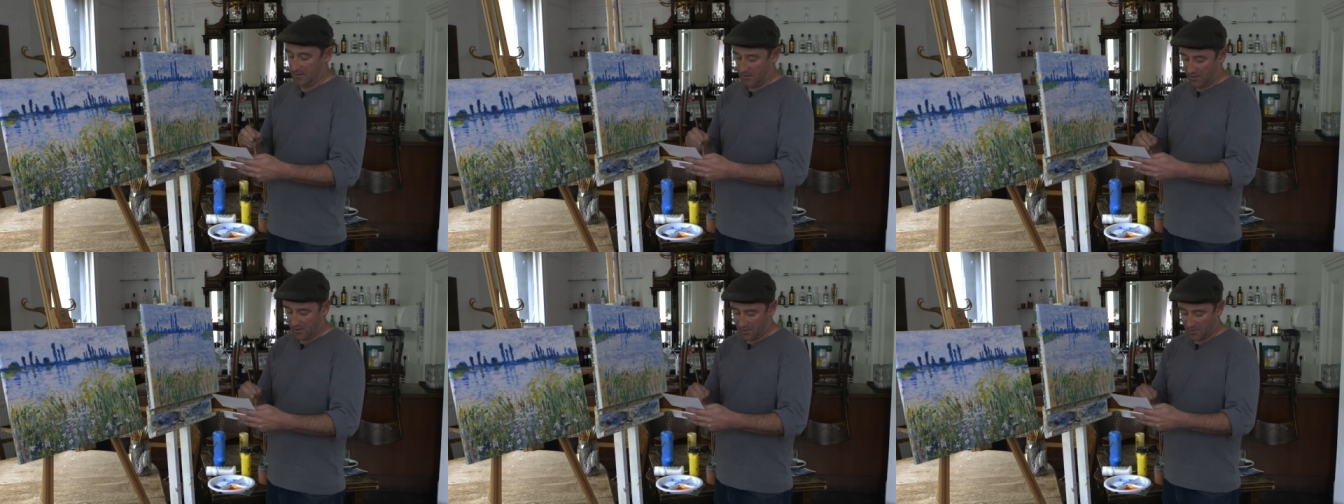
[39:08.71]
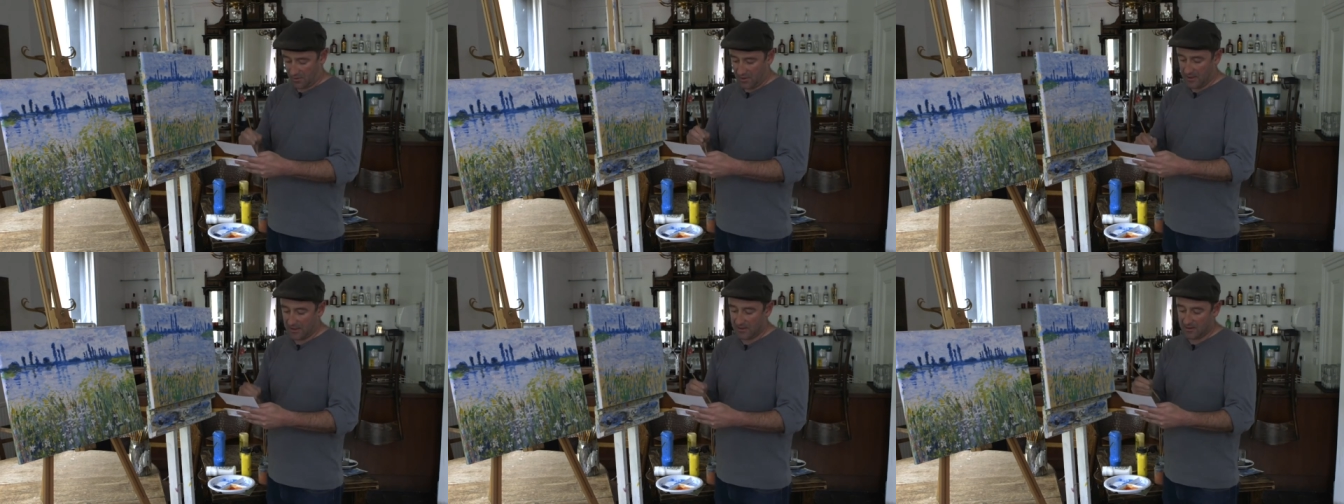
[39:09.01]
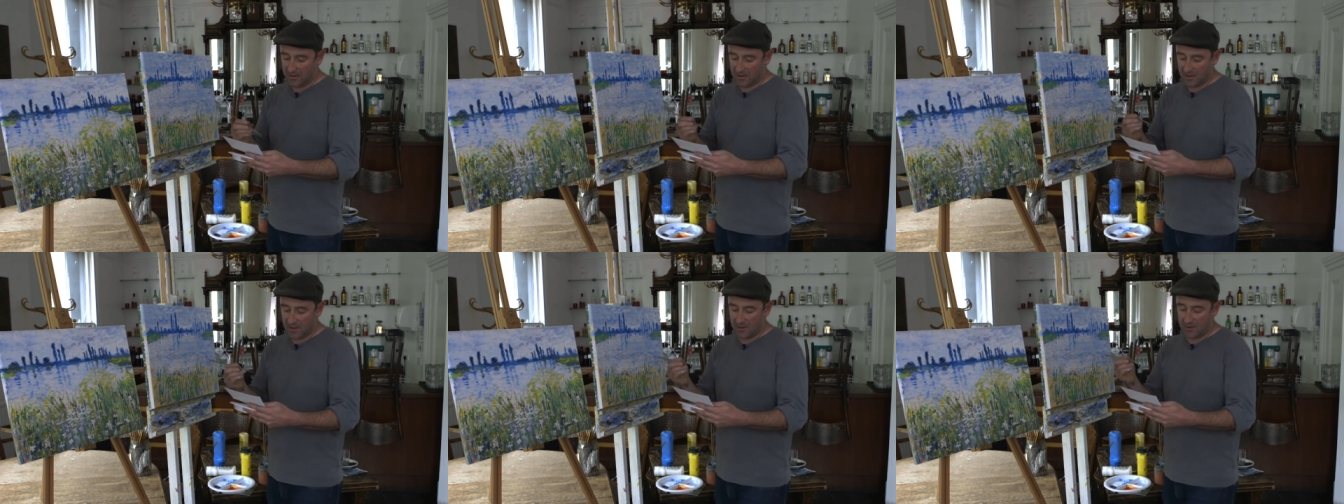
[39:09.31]
the trees
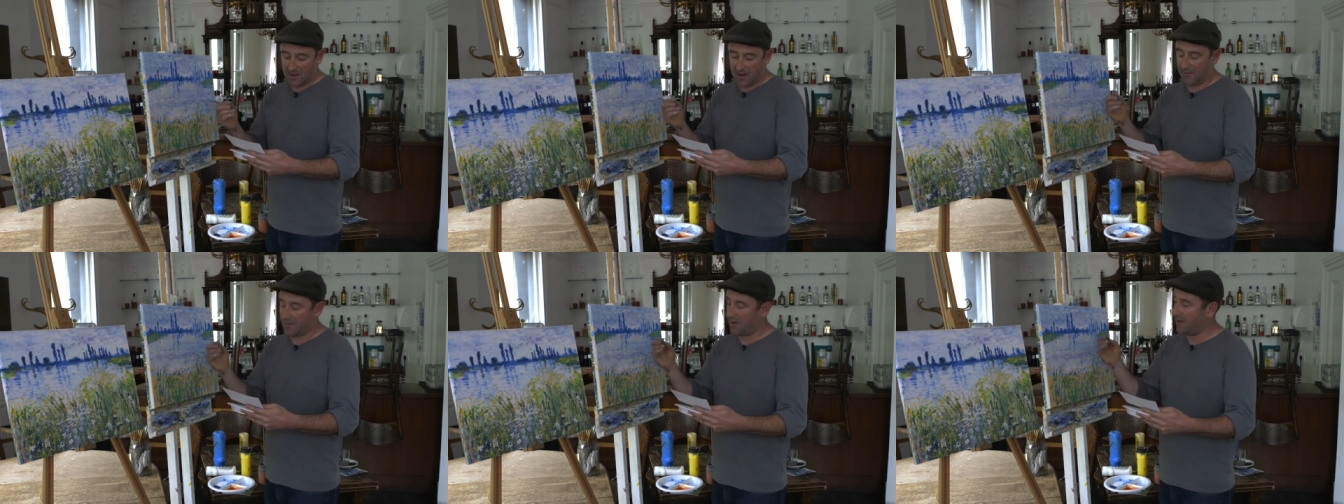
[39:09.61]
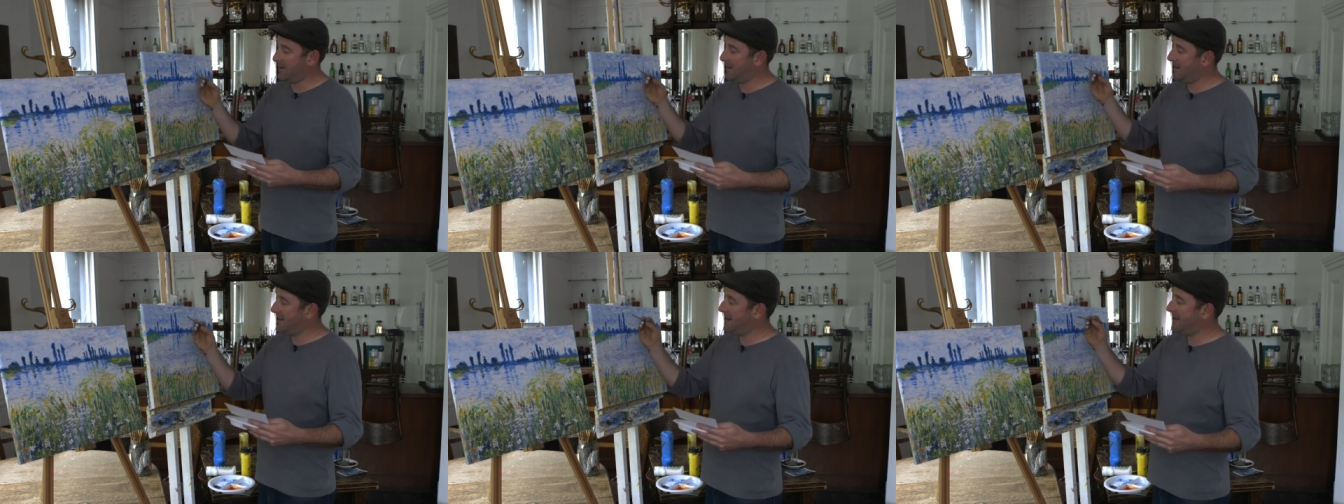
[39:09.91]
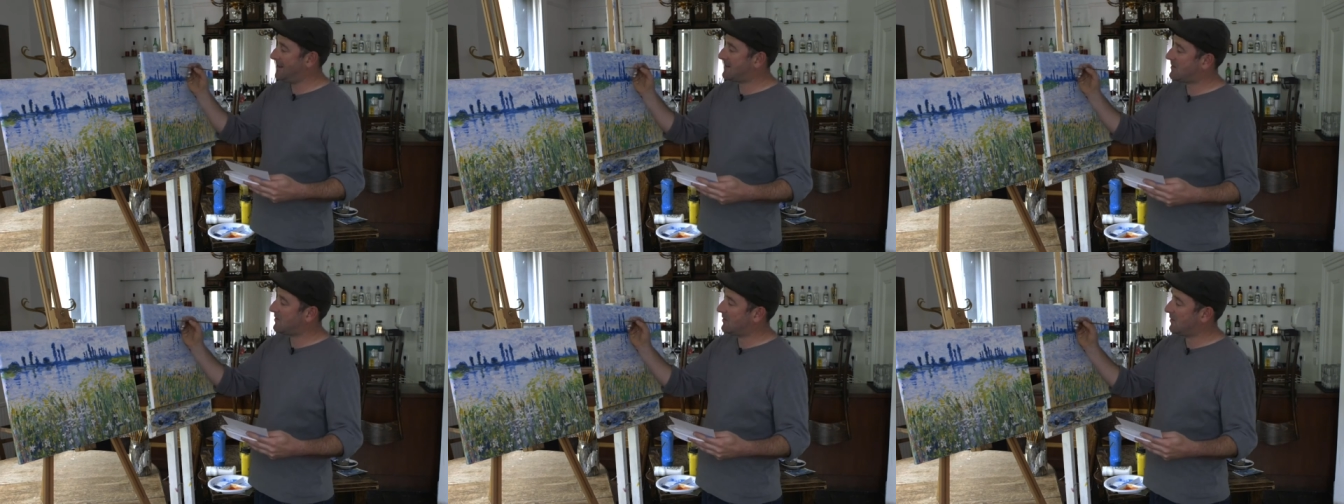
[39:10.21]
do have a
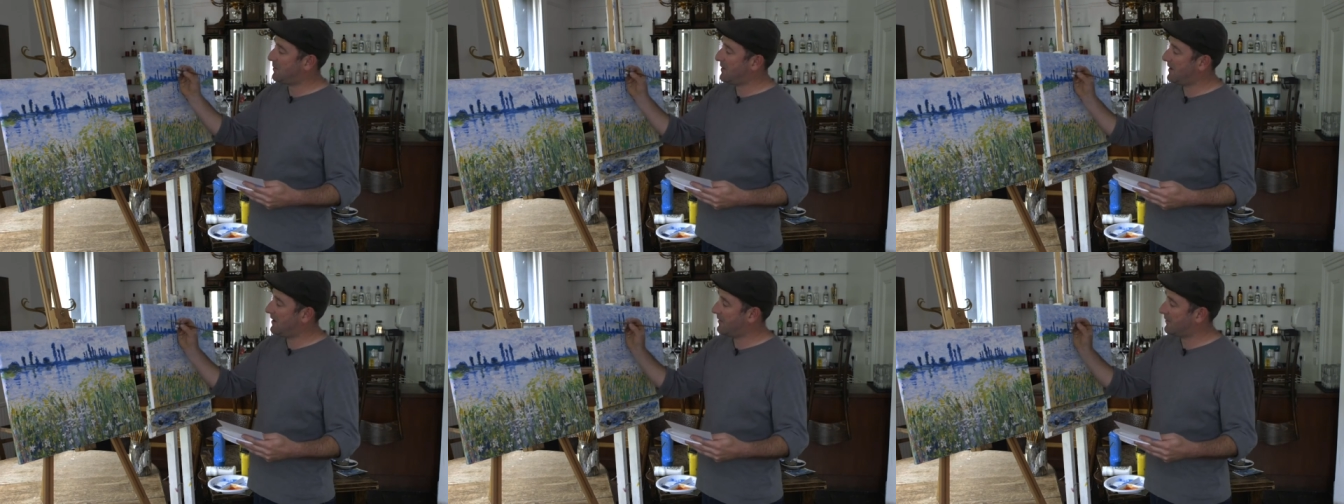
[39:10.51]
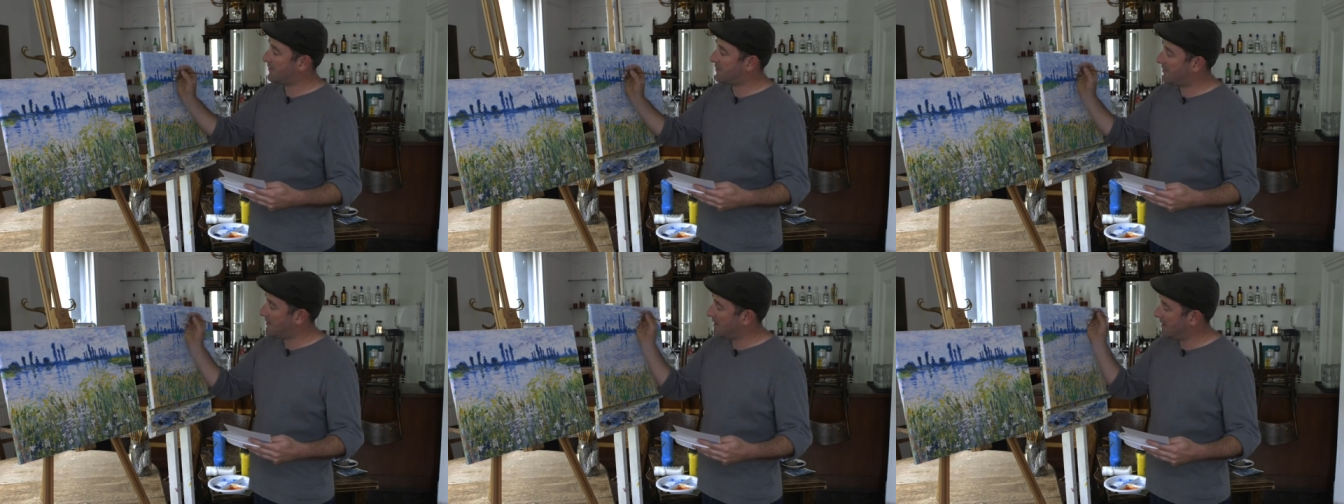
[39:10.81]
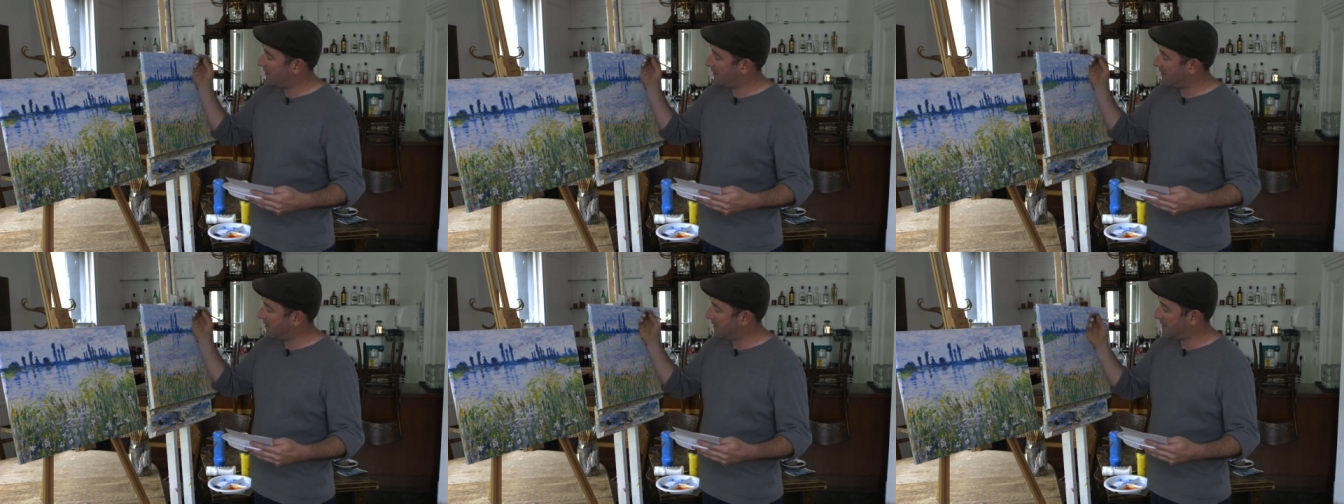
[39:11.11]
little bit of
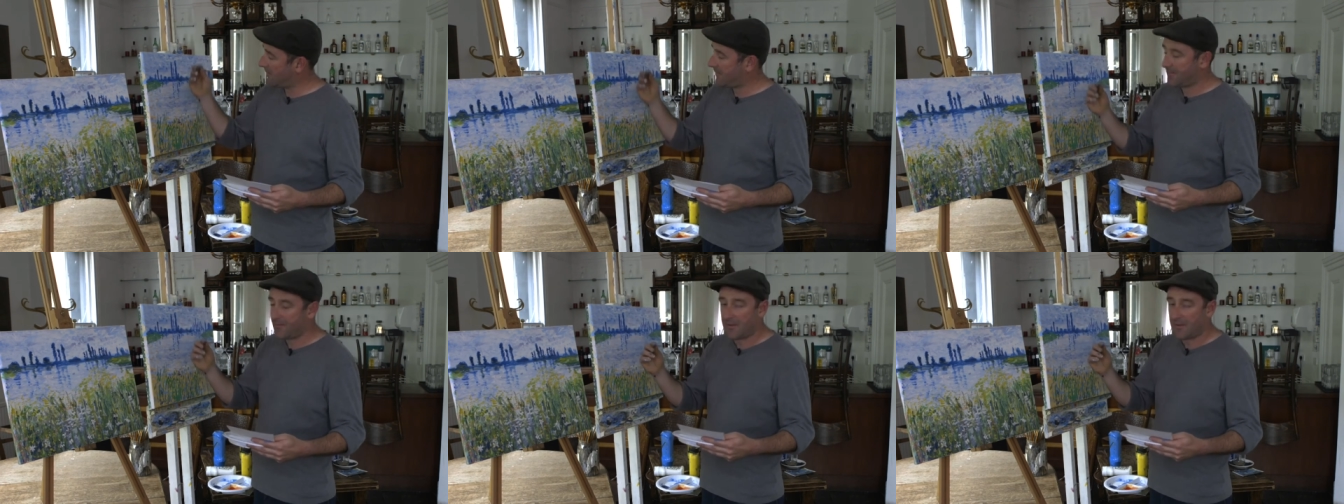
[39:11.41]
green on.